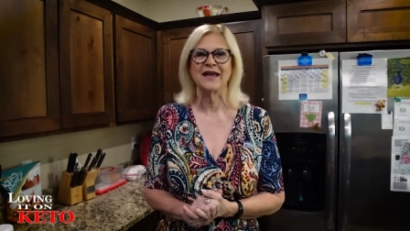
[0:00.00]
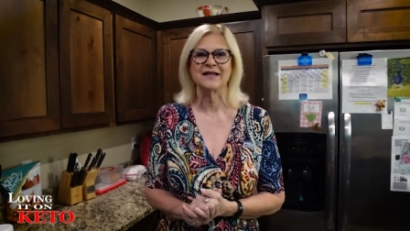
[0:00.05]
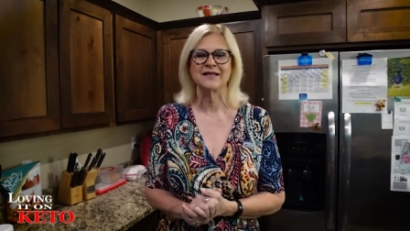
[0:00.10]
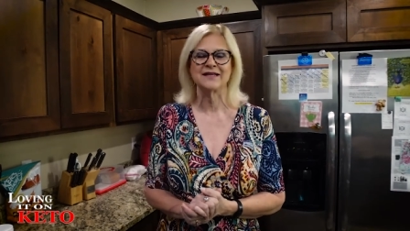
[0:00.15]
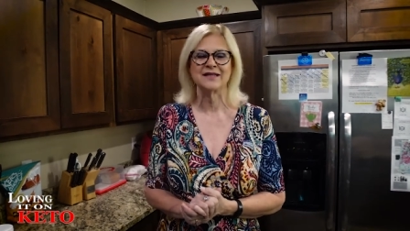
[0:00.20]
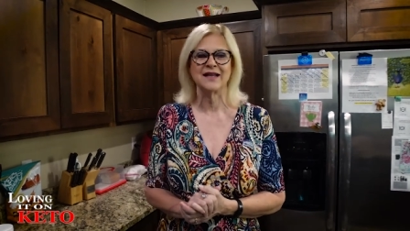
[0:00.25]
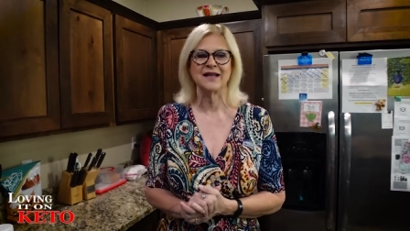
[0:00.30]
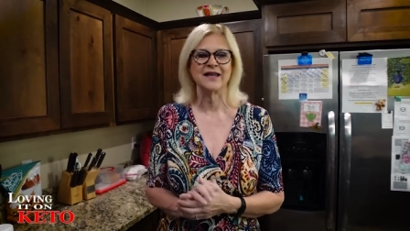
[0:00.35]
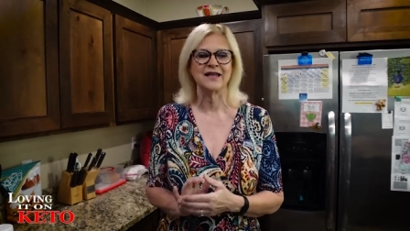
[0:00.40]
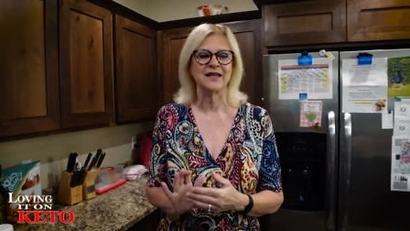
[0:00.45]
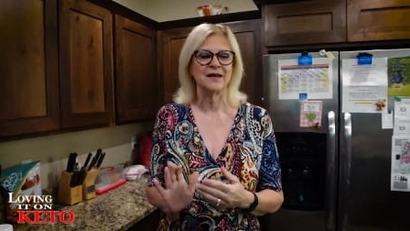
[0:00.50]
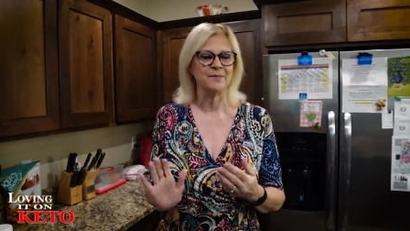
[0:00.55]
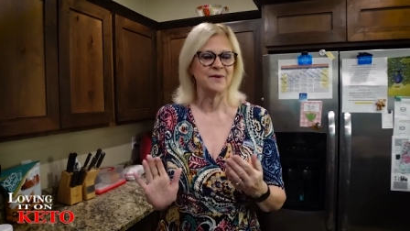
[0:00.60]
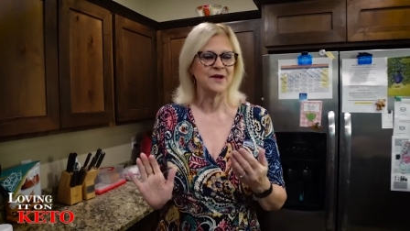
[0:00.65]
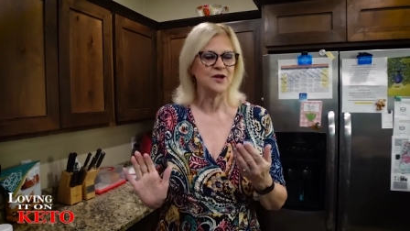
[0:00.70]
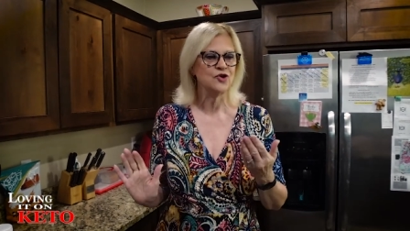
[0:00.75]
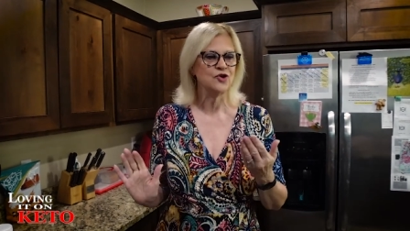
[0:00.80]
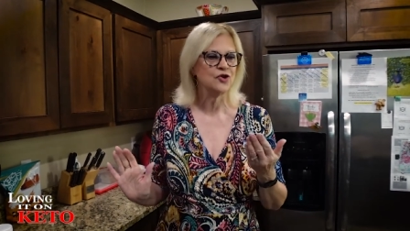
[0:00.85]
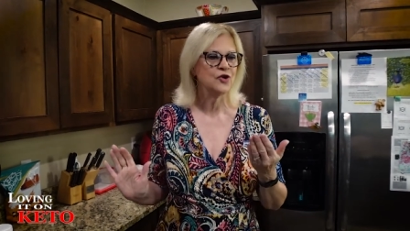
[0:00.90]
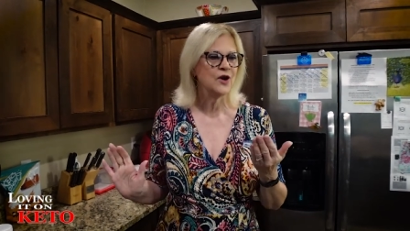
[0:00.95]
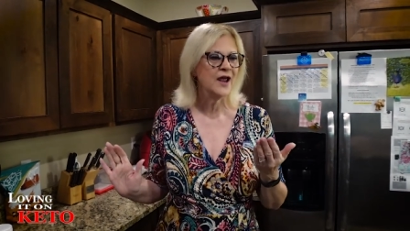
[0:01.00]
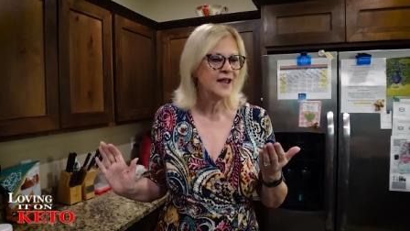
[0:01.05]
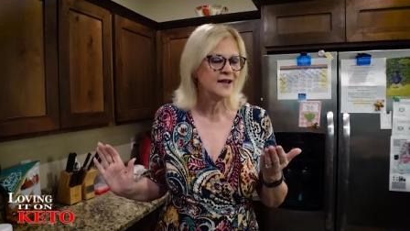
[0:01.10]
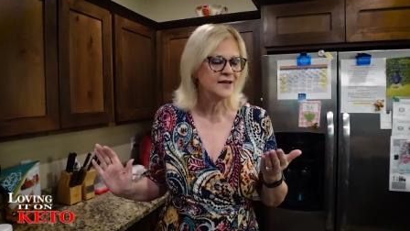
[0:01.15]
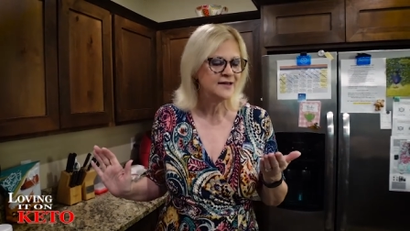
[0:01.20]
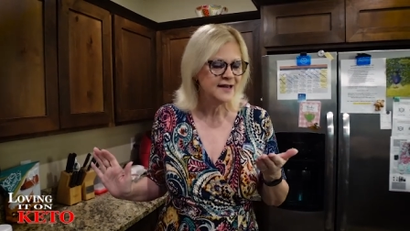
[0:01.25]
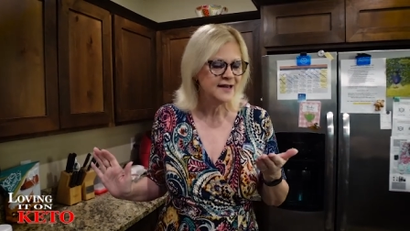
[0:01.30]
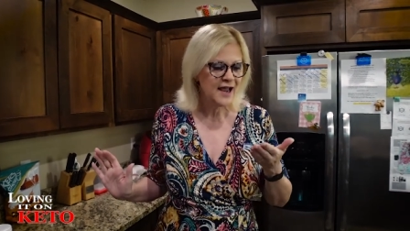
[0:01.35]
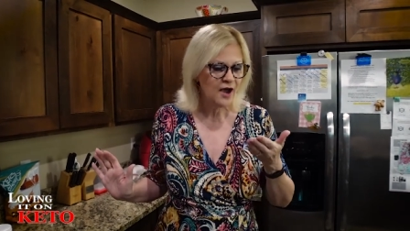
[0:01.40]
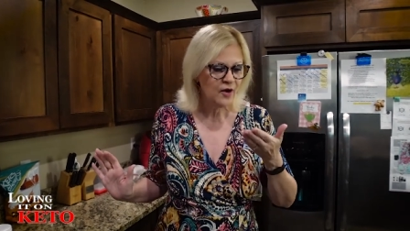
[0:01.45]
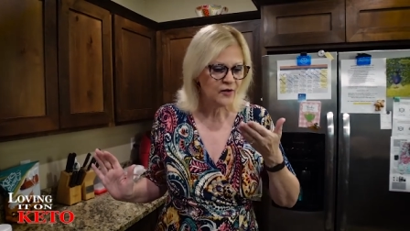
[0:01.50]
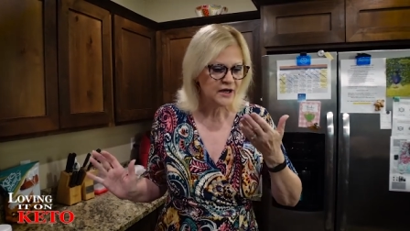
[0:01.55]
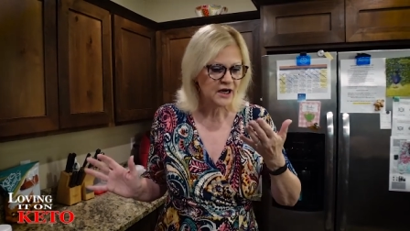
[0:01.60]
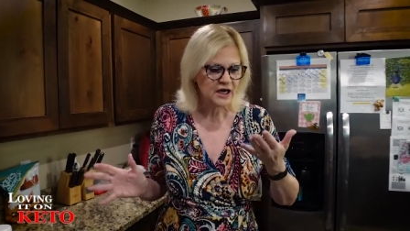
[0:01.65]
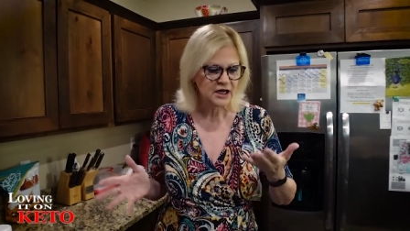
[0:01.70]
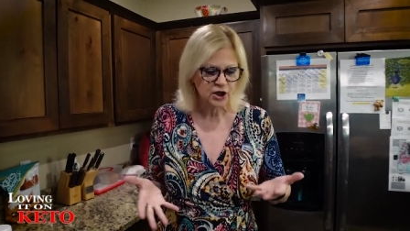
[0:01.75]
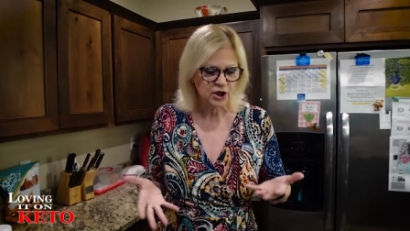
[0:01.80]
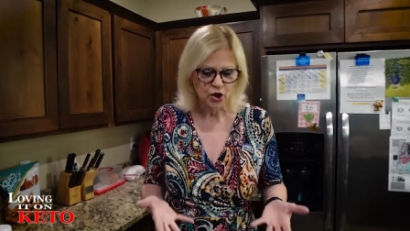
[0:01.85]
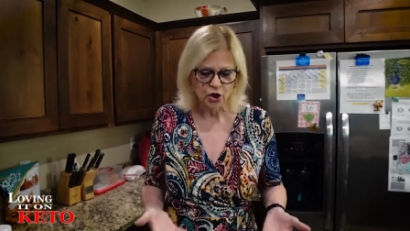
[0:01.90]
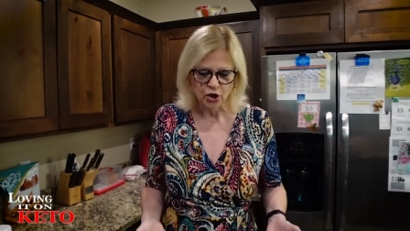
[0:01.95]
It's like you bend your head down
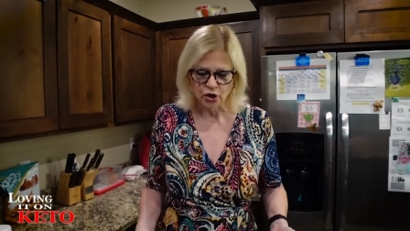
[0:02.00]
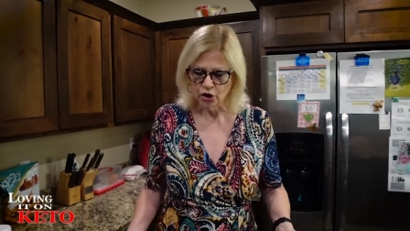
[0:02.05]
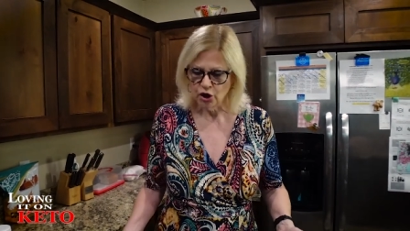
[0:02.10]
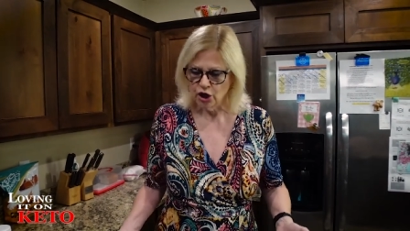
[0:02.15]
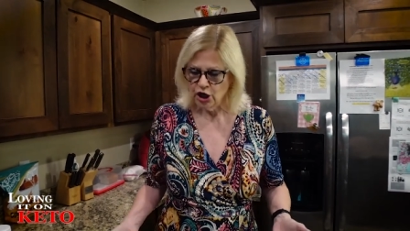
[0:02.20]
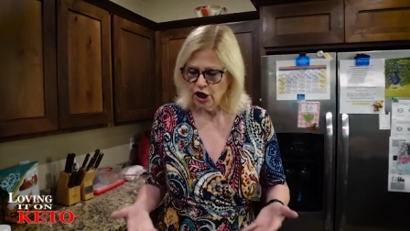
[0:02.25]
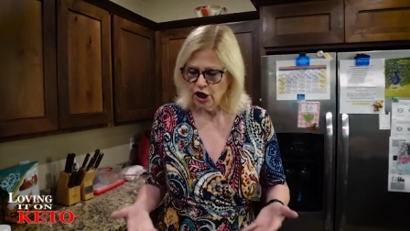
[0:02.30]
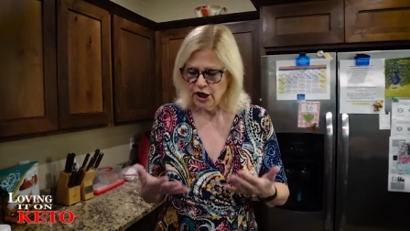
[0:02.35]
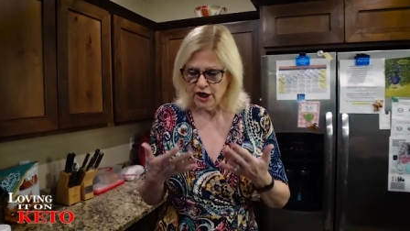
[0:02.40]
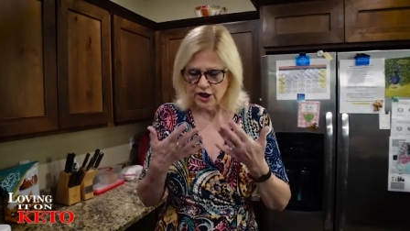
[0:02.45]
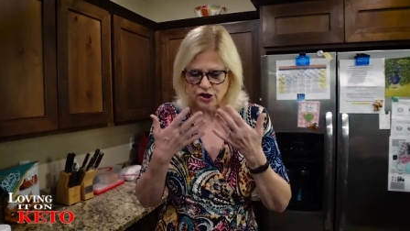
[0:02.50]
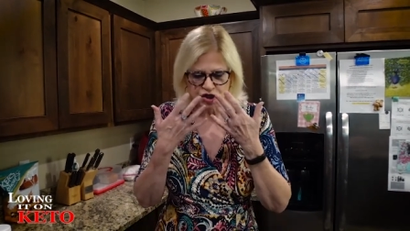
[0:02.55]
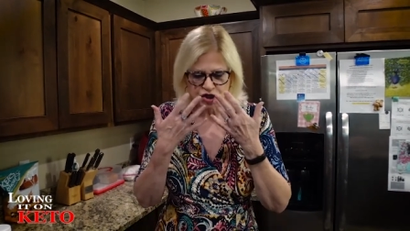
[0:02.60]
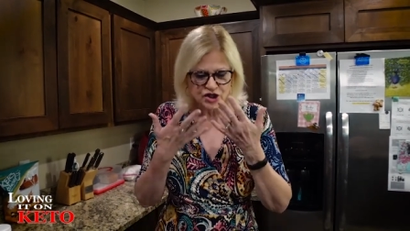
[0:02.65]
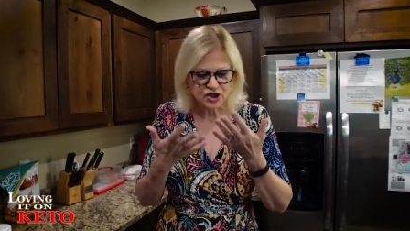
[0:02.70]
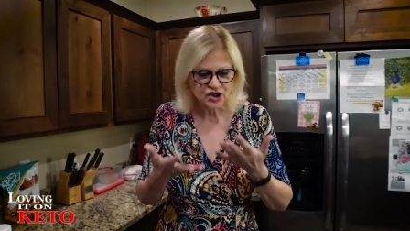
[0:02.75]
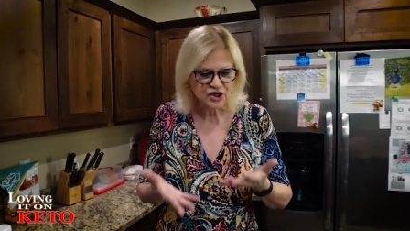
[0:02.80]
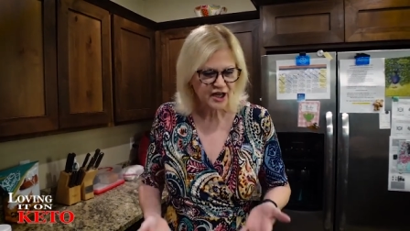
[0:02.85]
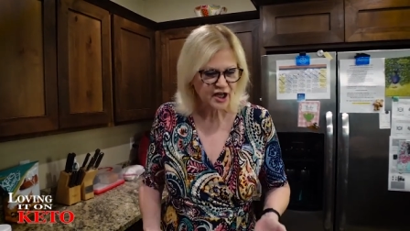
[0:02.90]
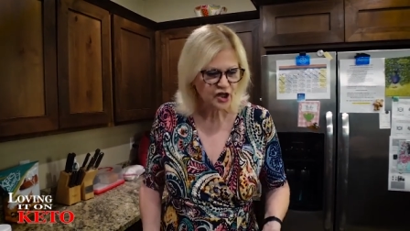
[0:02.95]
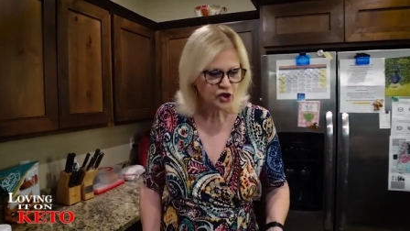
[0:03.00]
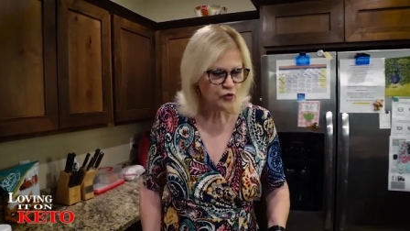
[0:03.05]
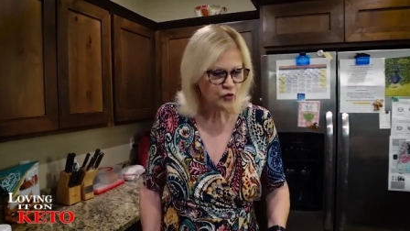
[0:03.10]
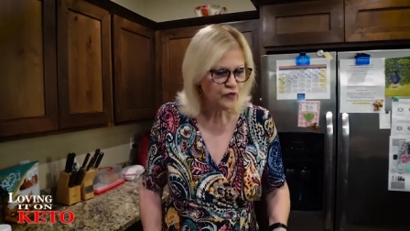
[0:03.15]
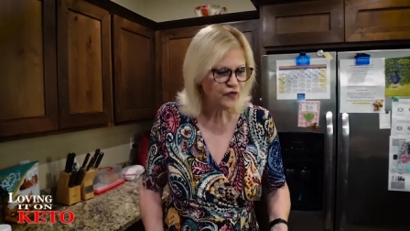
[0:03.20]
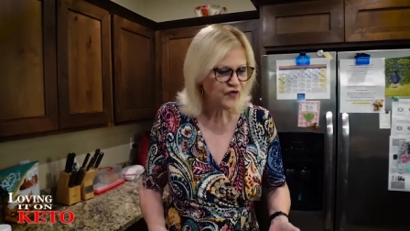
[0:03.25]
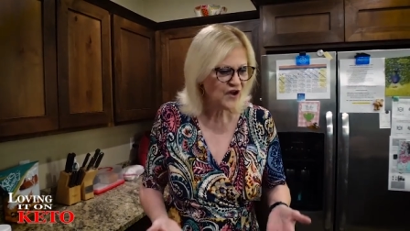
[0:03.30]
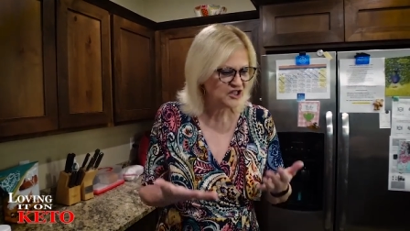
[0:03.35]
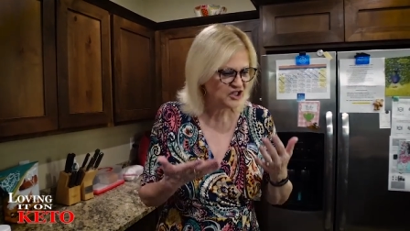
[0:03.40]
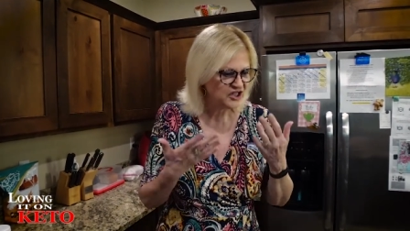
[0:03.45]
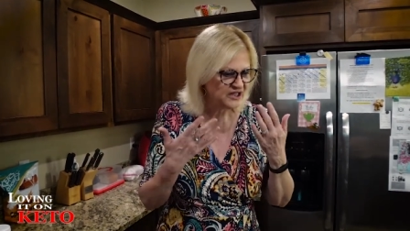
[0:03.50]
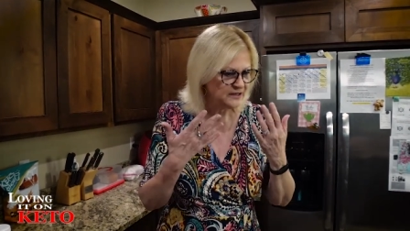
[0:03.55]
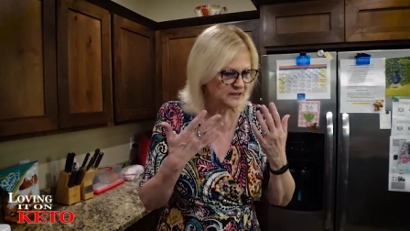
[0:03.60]
and you're it's just like a little faucet.